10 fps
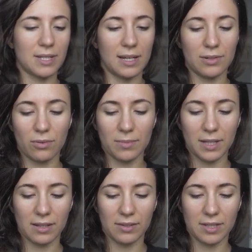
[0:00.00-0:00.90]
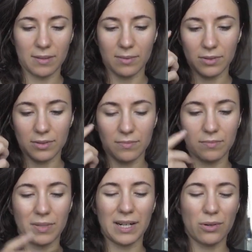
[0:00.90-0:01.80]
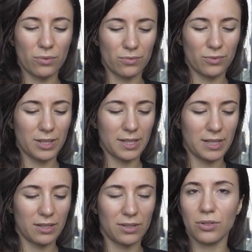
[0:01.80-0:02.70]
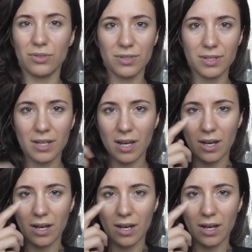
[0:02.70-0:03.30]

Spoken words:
I normally get the double, but I don't really use